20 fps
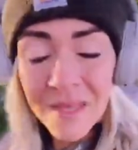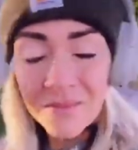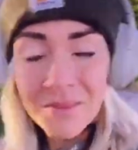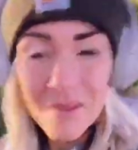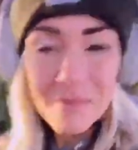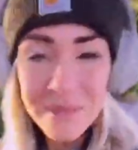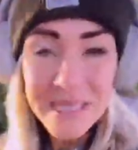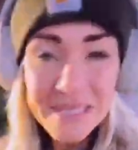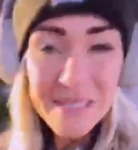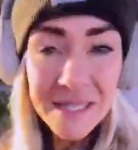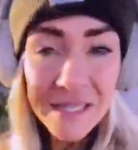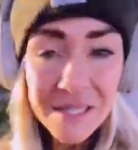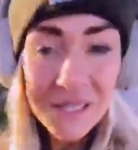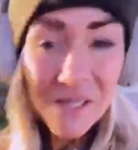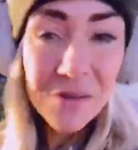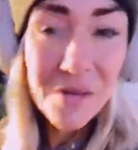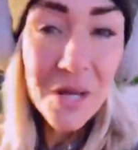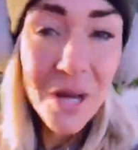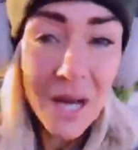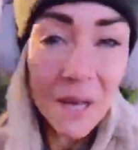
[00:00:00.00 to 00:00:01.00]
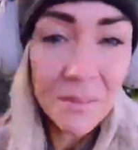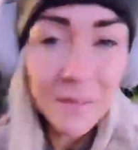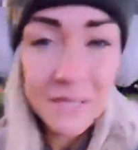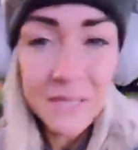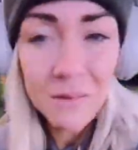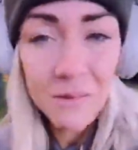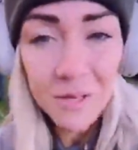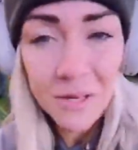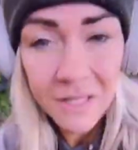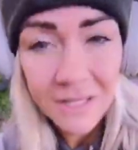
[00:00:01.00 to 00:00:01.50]
If I'm sitting there doing
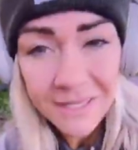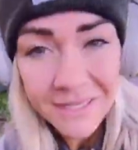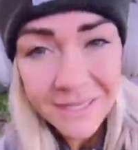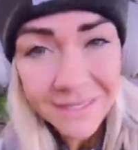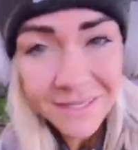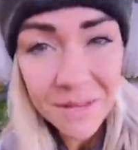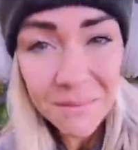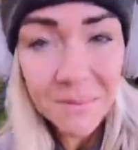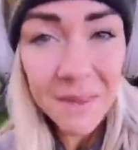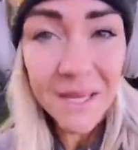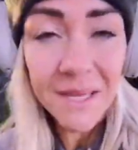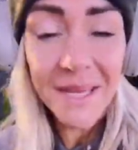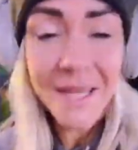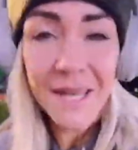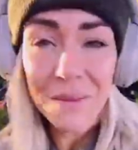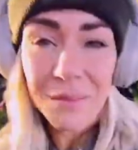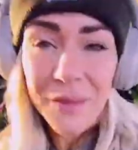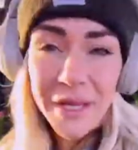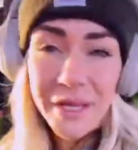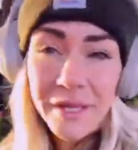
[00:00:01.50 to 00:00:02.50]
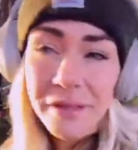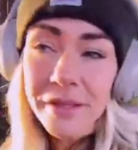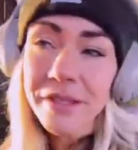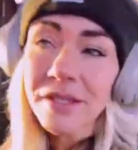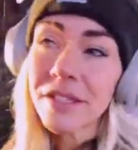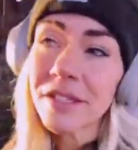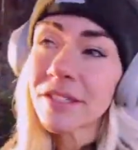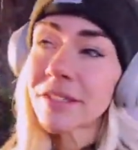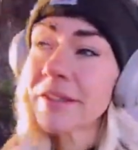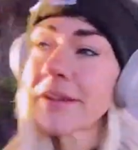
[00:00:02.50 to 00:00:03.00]
goblet squats or something and I'm like,
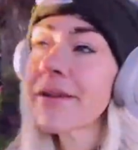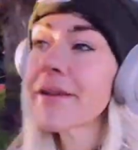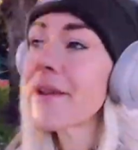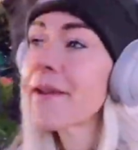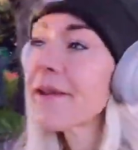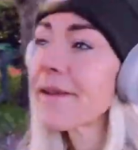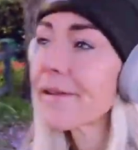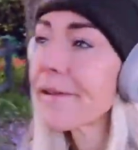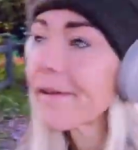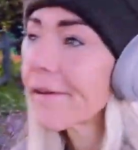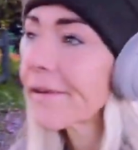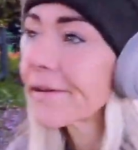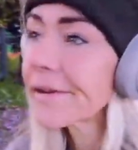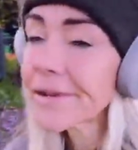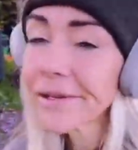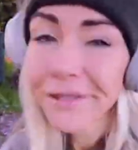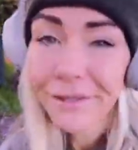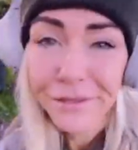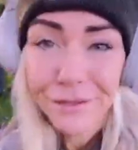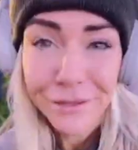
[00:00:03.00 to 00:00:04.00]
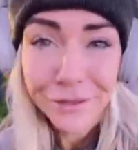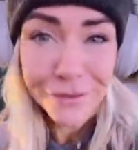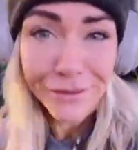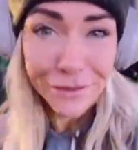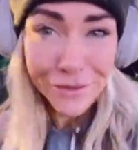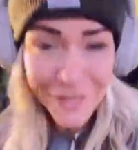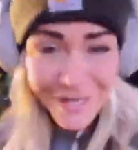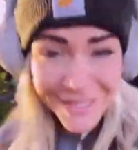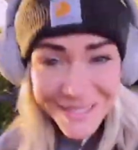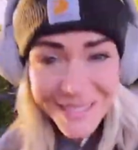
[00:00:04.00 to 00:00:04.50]

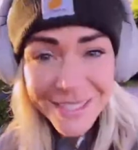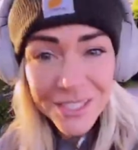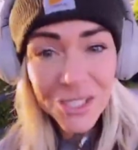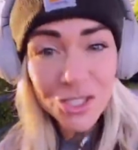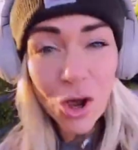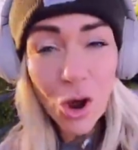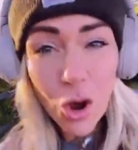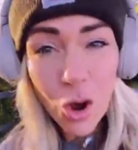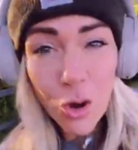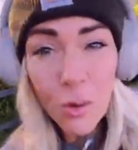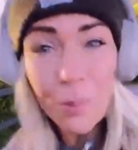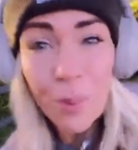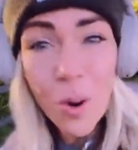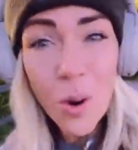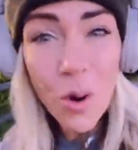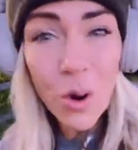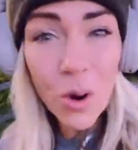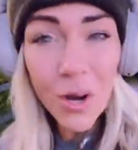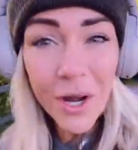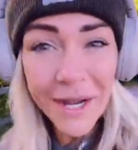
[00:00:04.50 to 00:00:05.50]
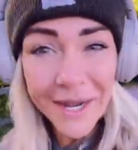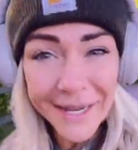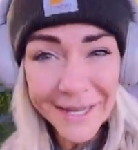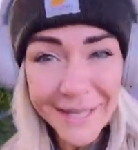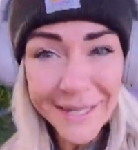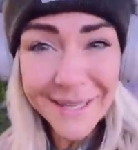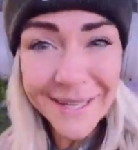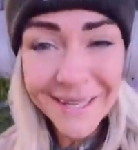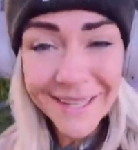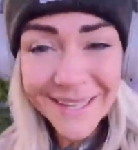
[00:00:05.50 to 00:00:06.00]
it's so
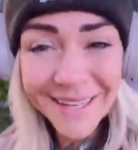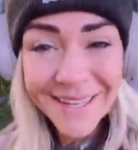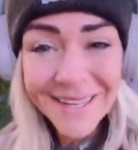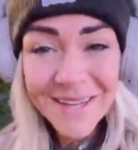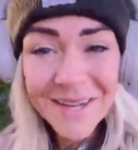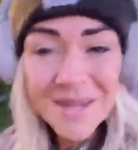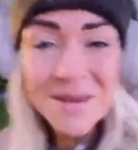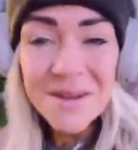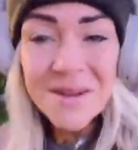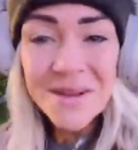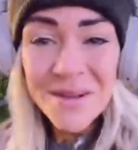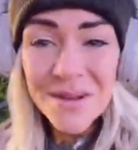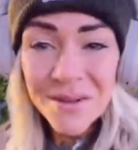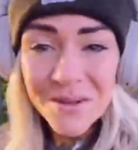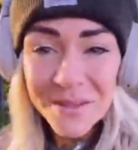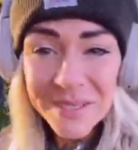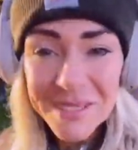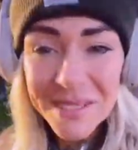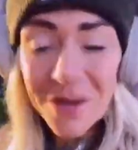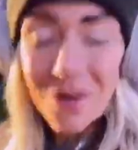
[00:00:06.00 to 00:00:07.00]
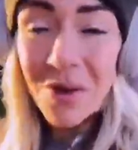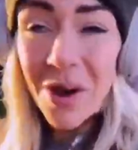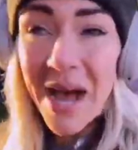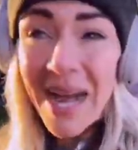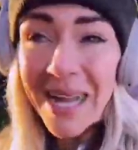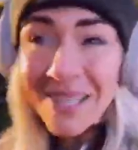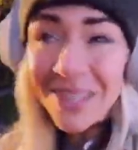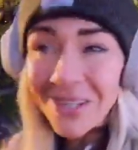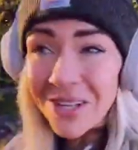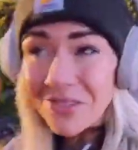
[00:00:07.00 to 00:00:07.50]
boring. So
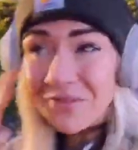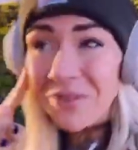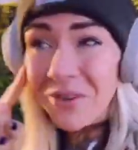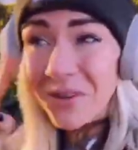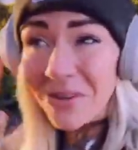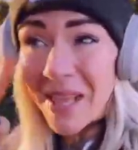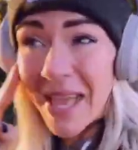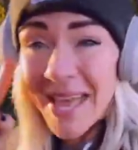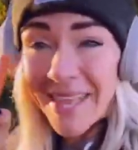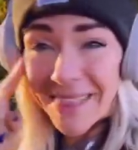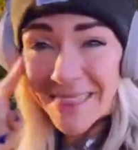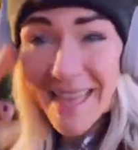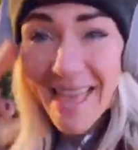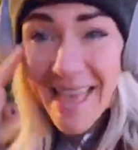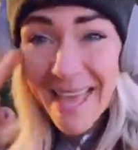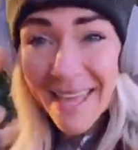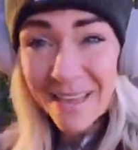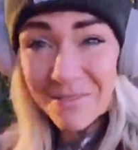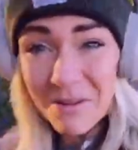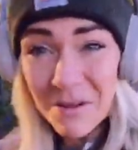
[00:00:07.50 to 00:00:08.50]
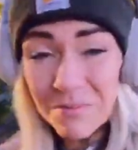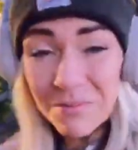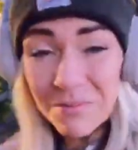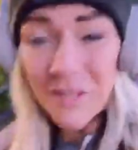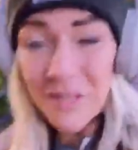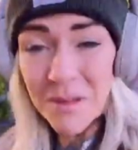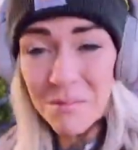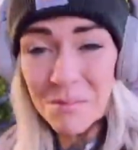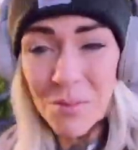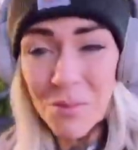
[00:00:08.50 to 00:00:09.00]
I look for la- that.
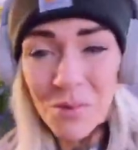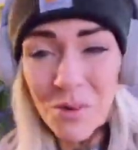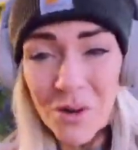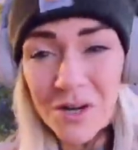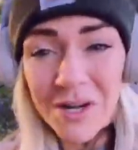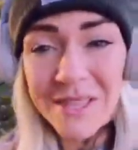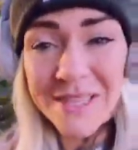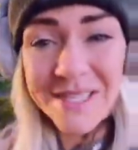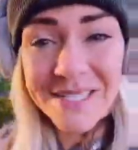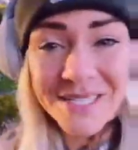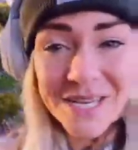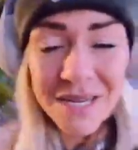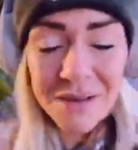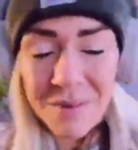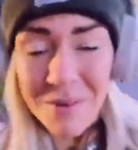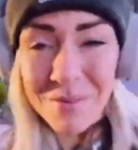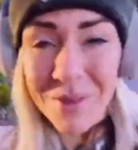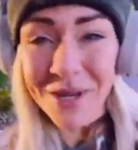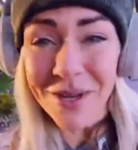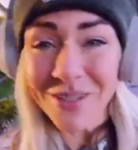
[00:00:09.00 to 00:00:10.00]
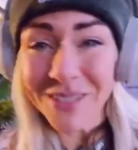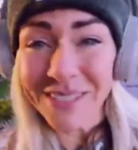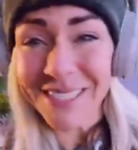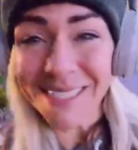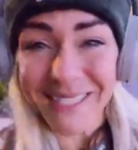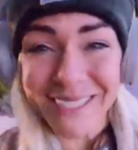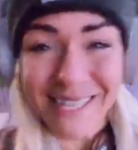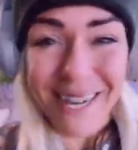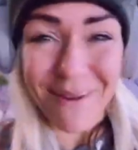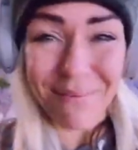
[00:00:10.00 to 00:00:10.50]
feeling bored in the gym, I'm like, oh, it's
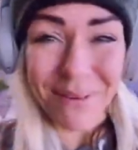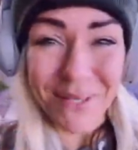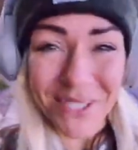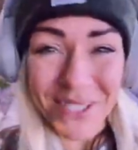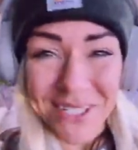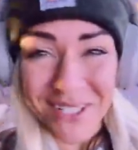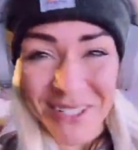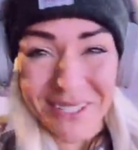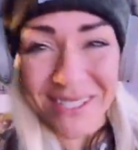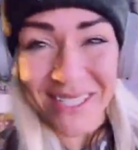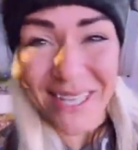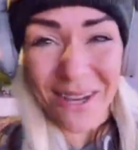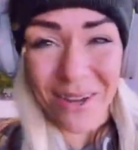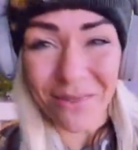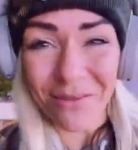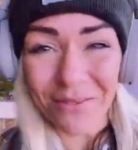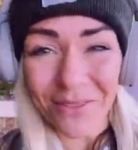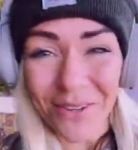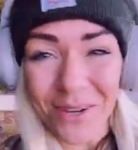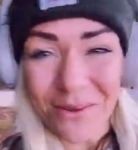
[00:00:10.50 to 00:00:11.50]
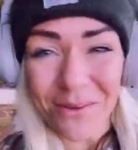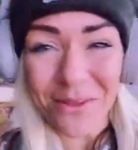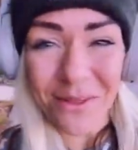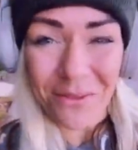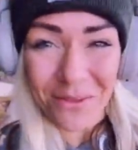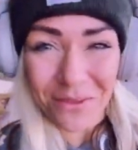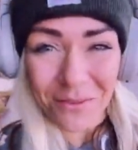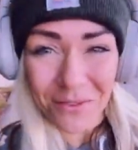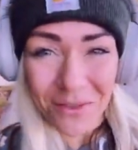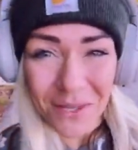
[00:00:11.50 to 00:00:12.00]
because you're not pushing yourself, going
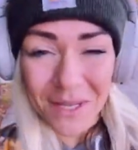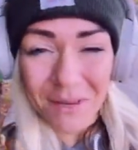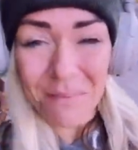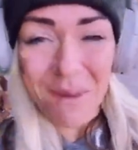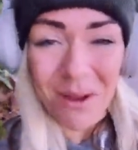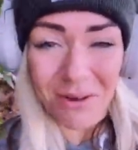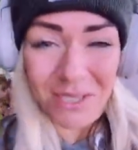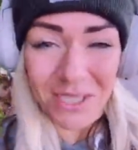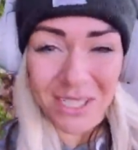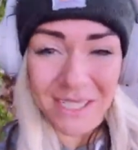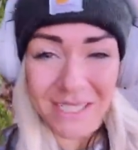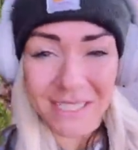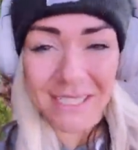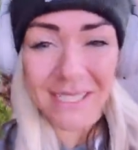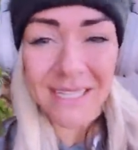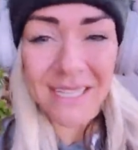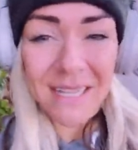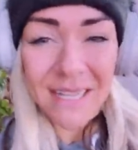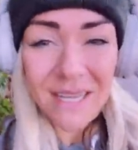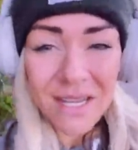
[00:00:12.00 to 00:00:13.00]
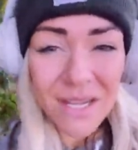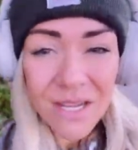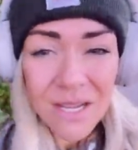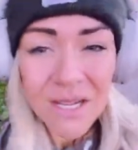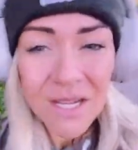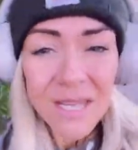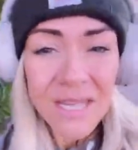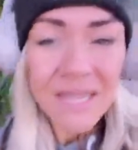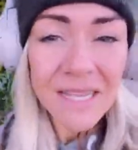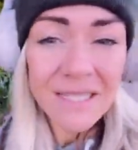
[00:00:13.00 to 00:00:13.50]
through the freaking motions.
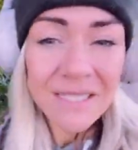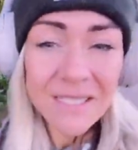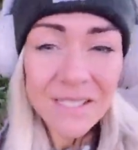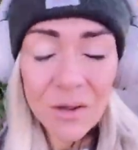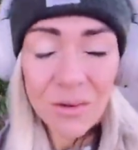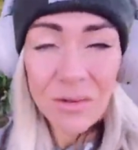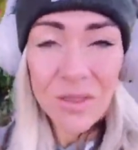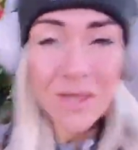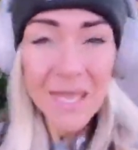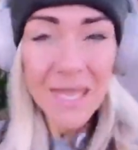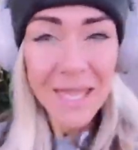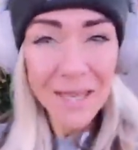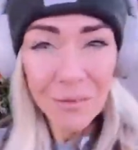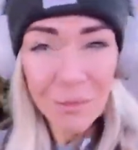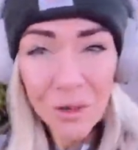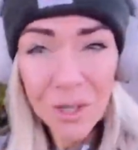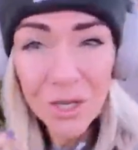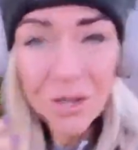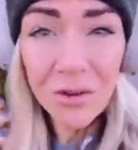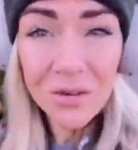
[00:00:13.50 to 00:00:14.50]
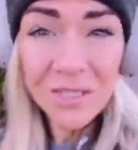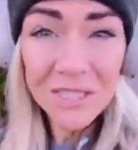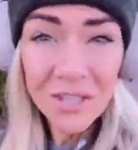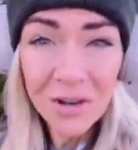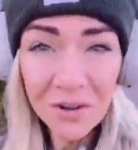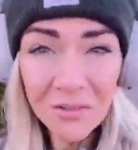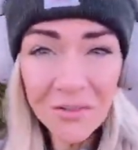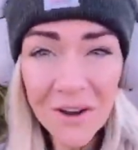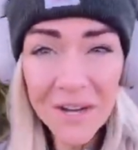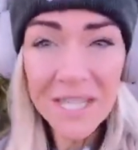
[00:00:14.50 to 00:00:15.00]
And so then when you
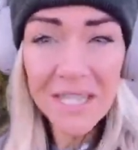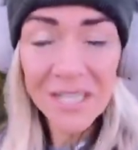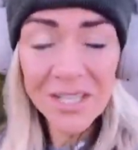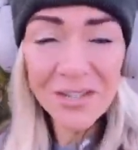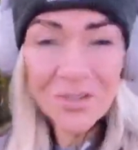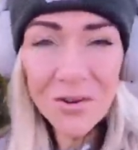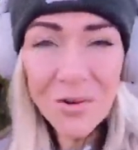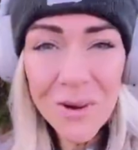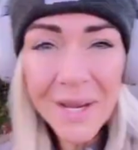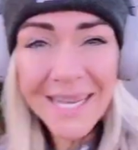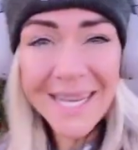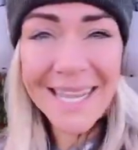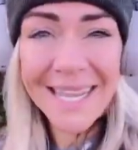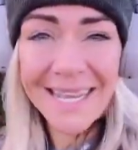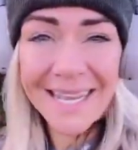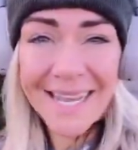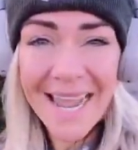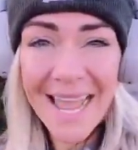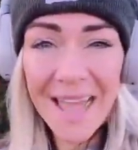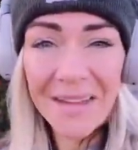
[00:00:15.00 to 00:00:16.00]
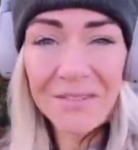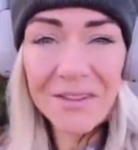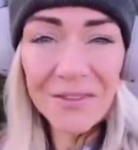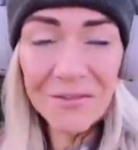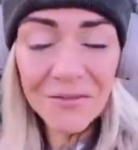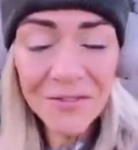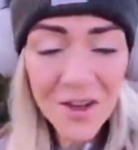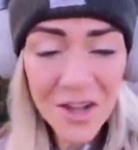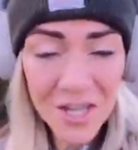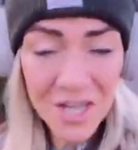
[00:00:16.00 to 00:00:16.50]
start finding joy in it and
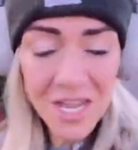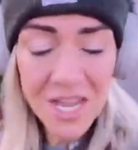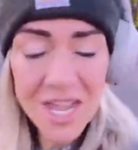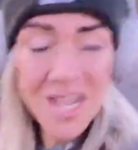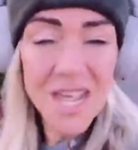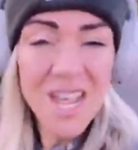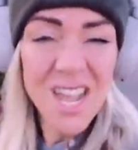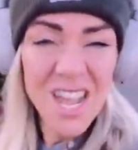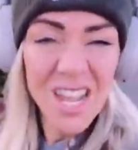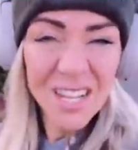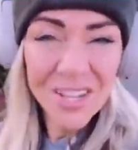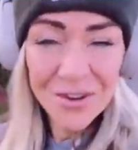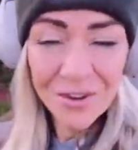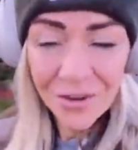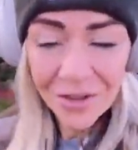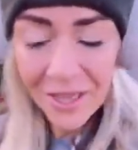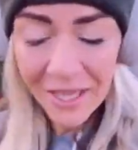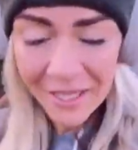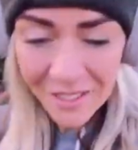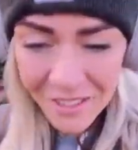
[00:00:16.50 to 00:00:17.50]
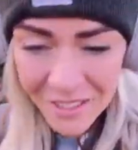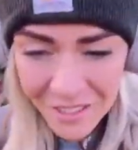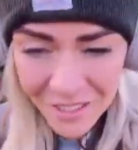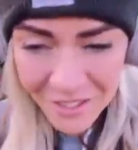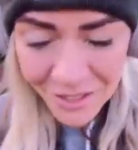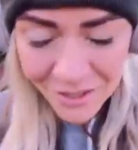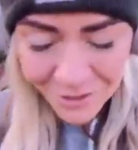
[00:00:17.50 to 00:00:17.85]
having fun, and you're like,